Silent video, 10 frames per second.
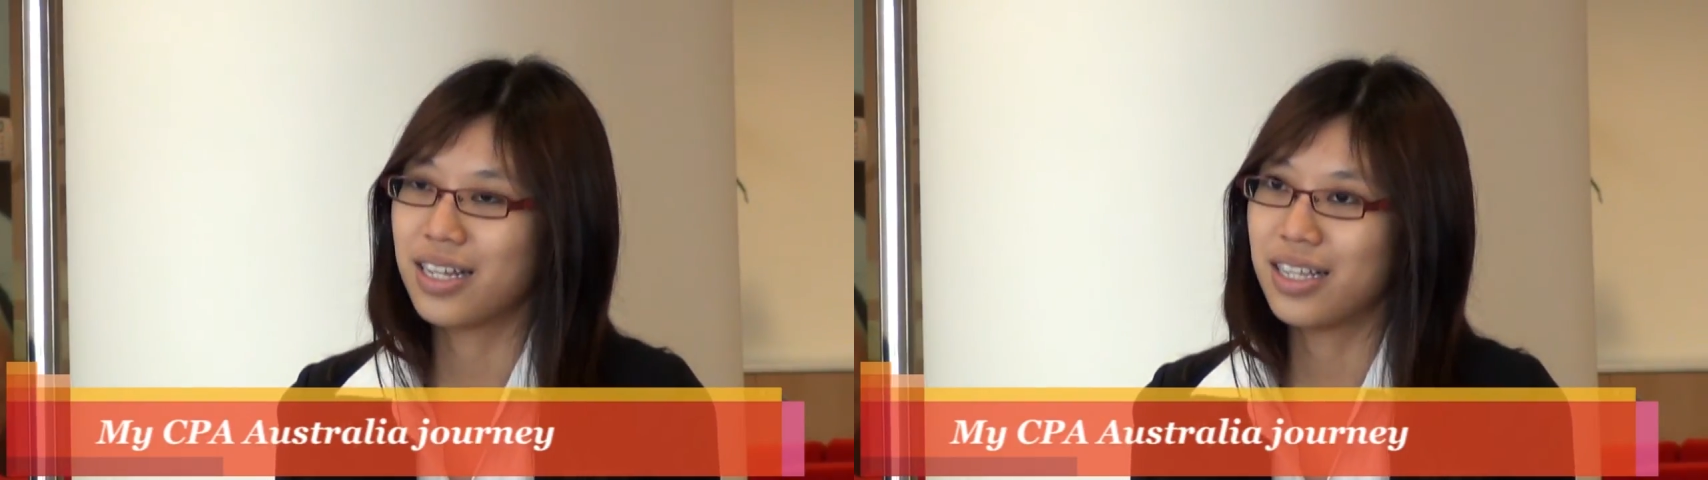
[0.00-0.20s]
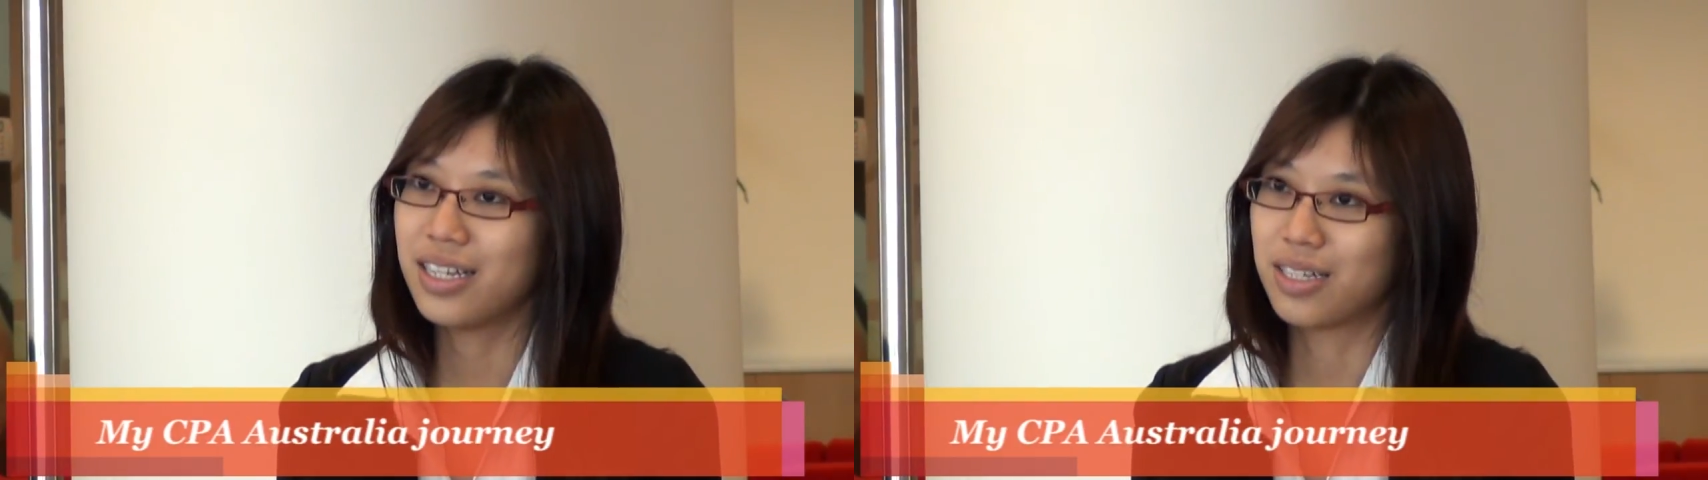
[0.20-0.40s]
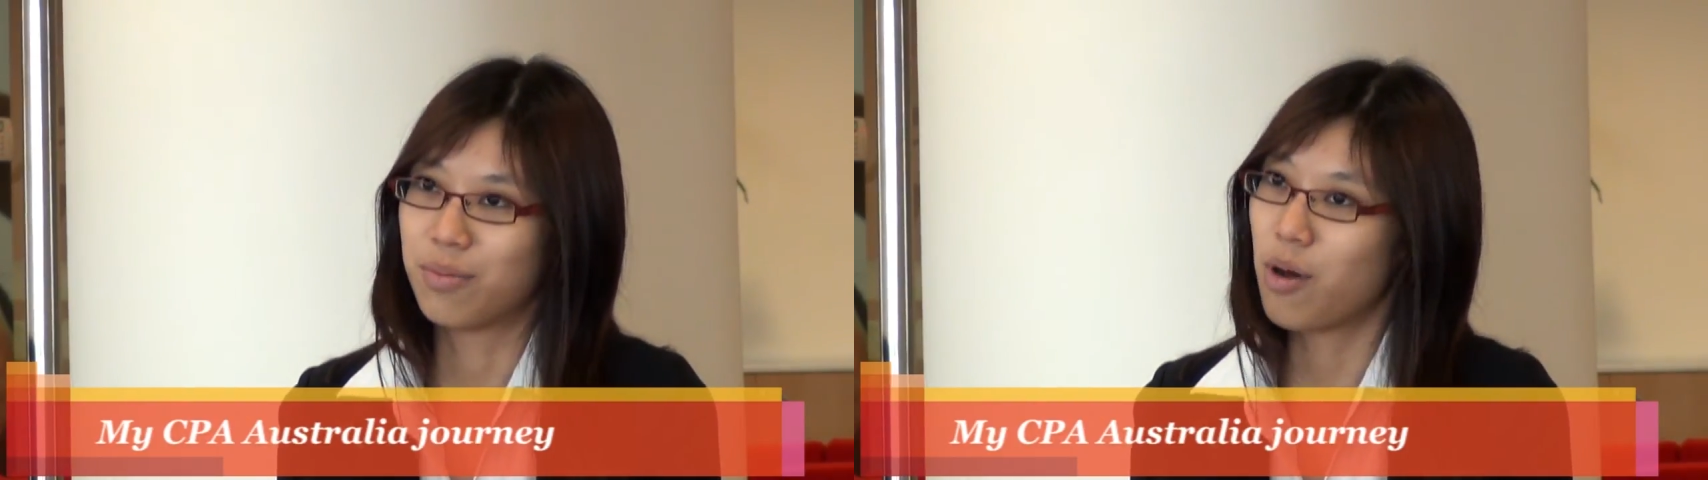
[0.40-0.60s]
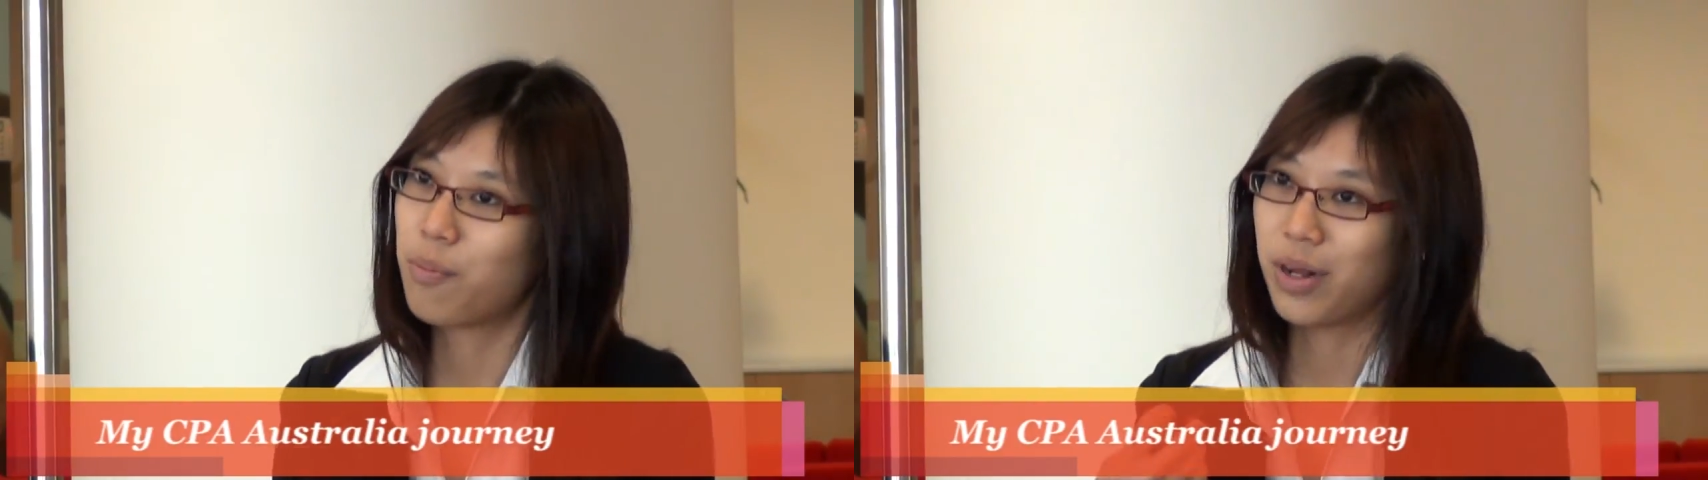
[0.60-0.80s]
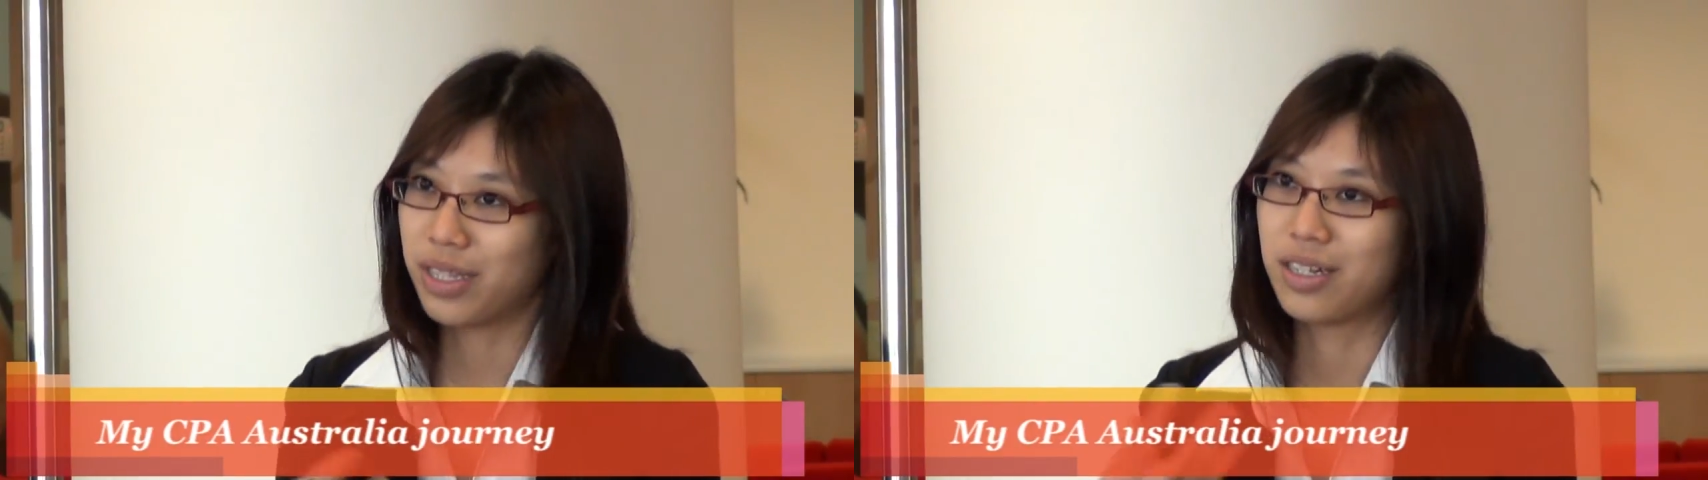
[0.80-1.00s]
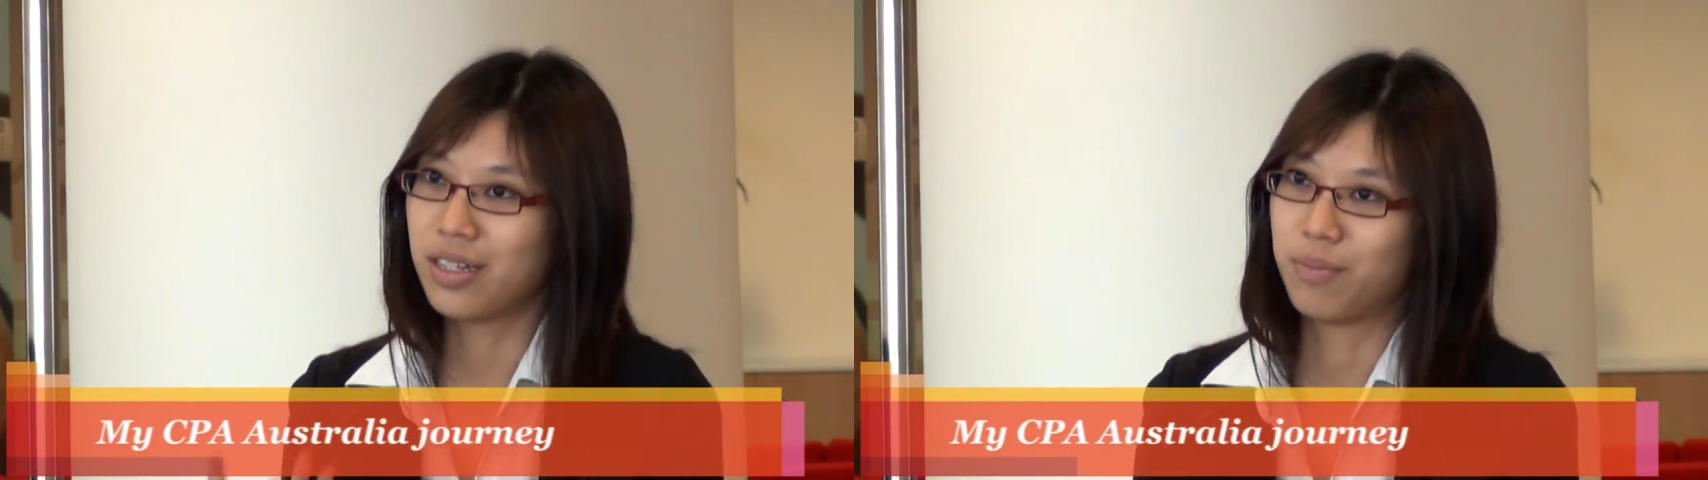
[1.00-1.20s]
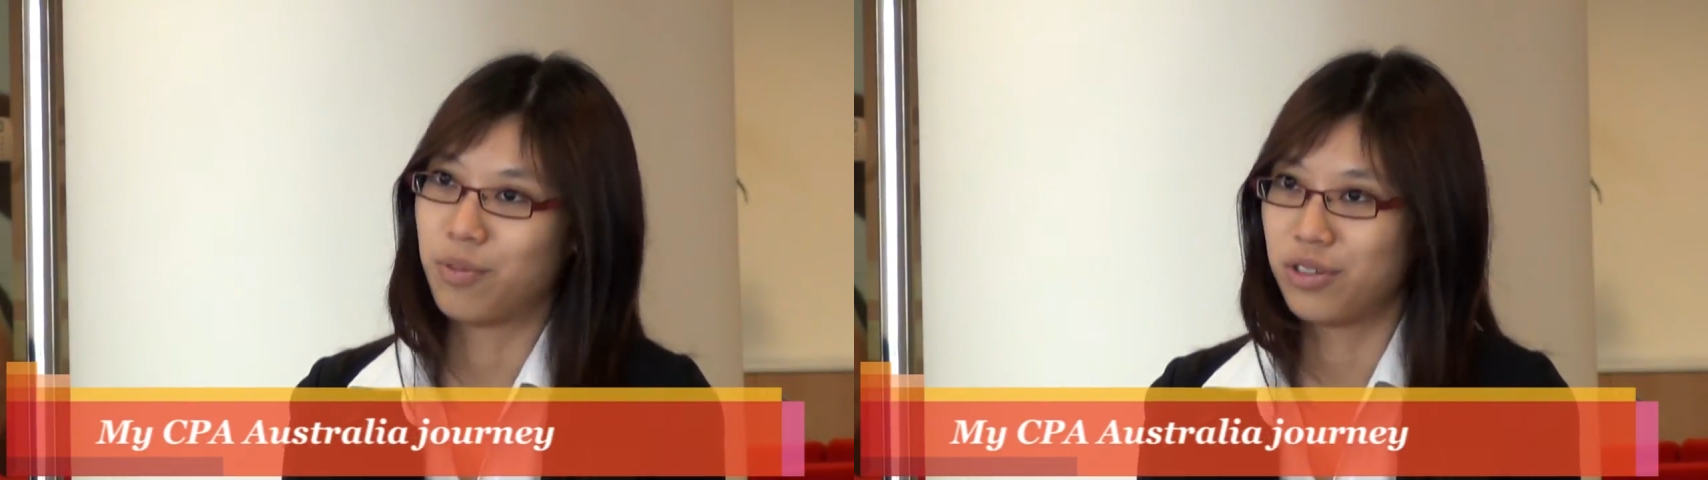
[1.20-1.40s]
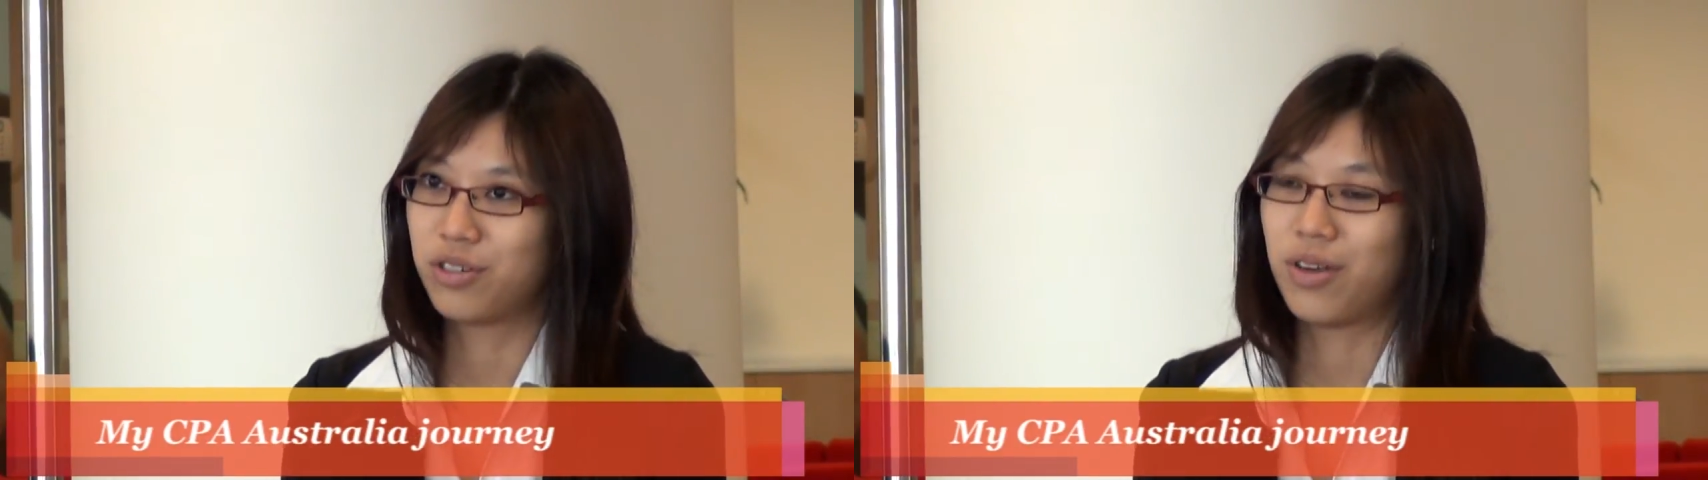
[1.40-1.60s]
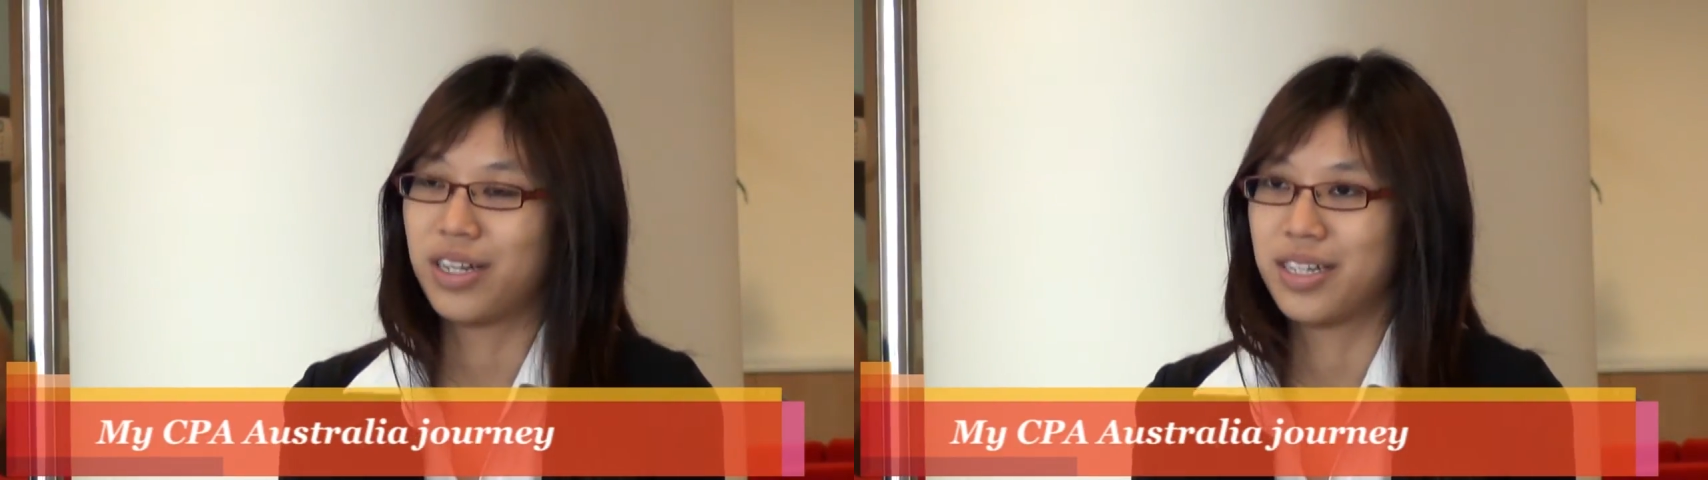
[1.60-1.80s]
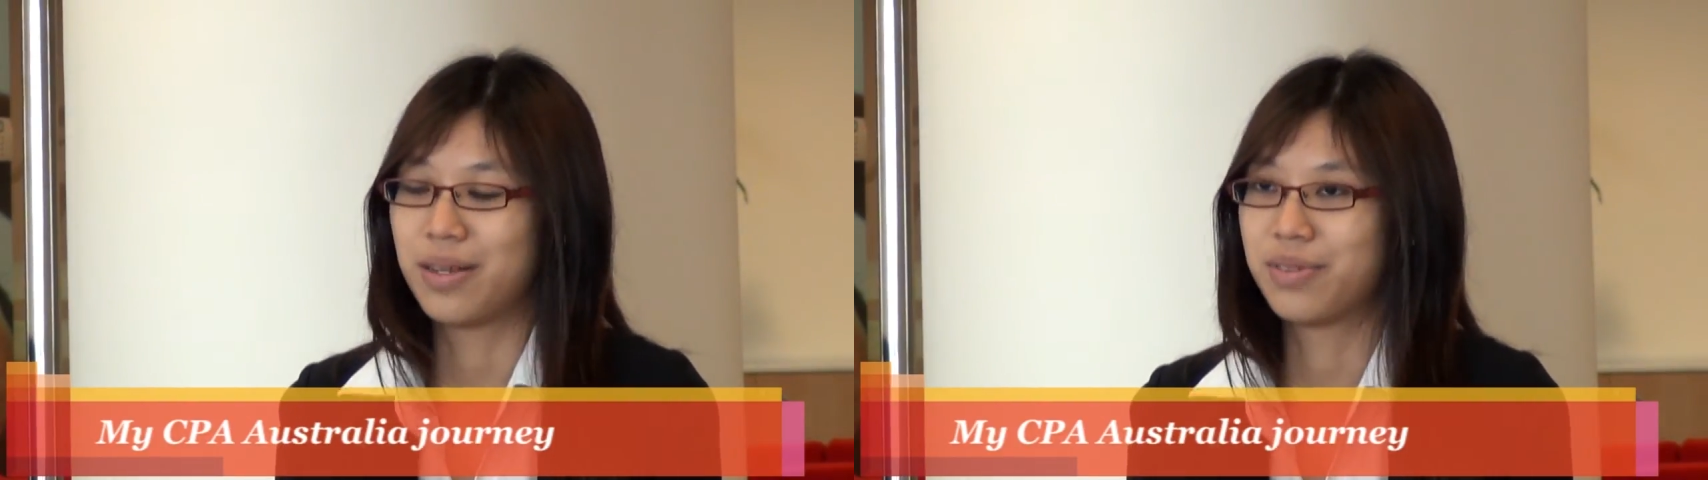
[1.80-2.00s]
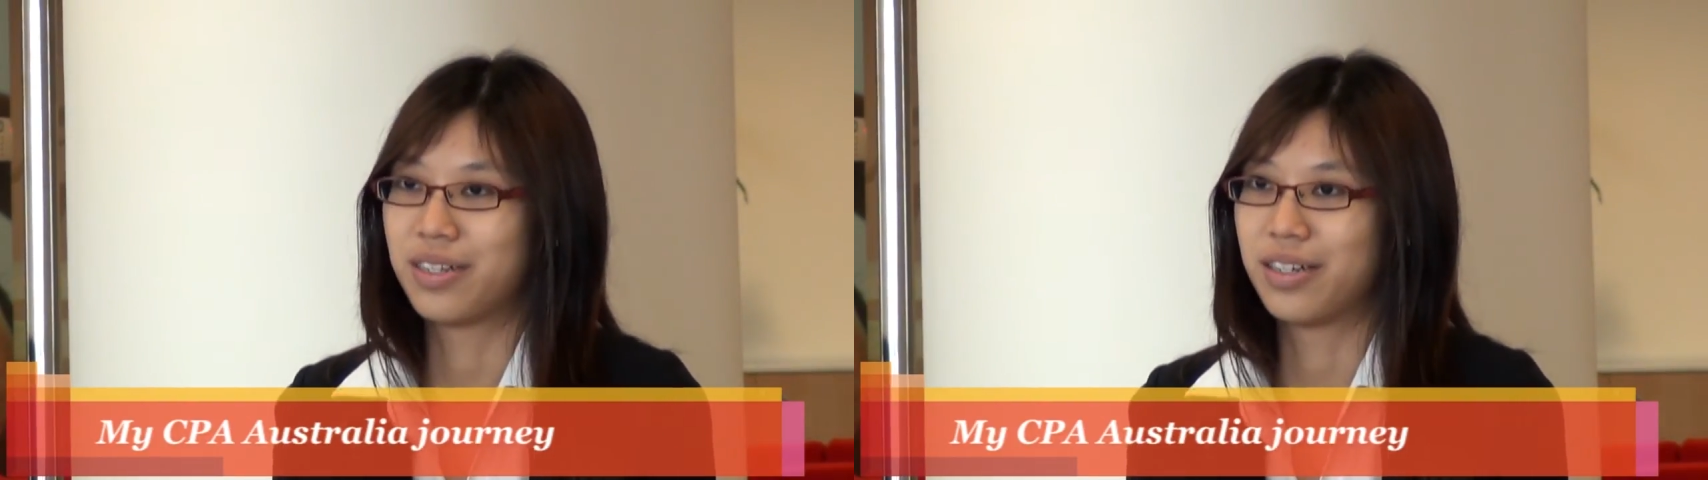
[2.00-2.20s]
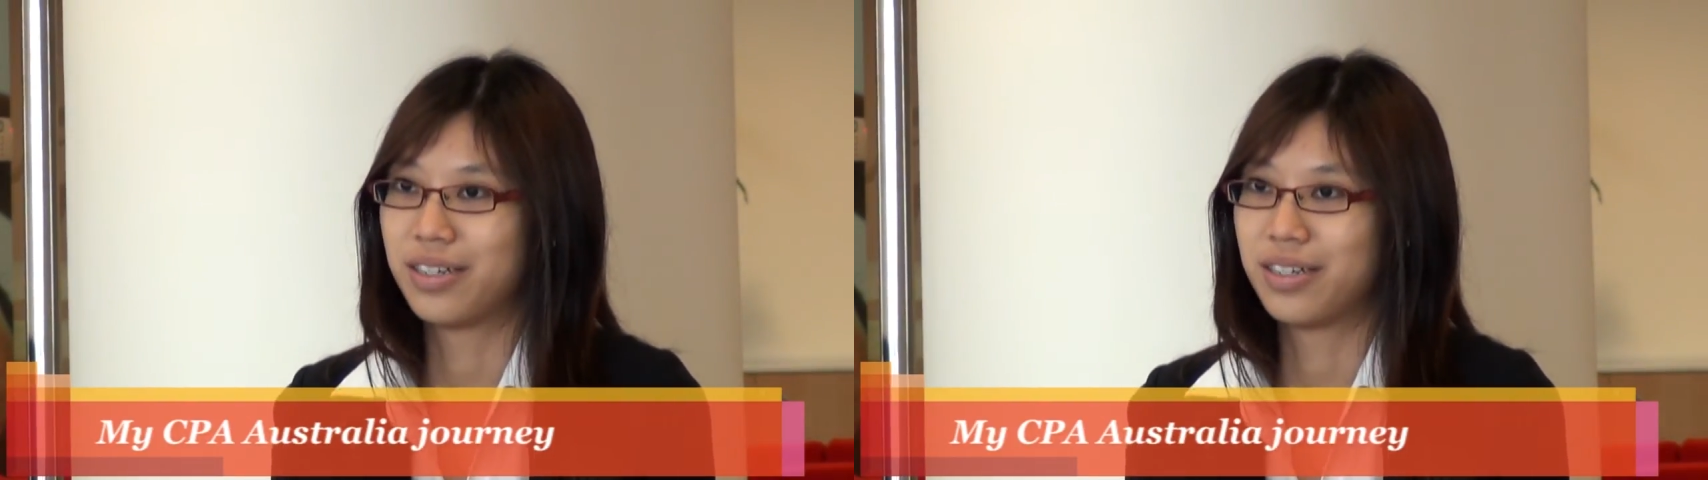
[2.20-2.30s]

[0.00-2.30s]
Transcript: I think it's a more practical approach to exams.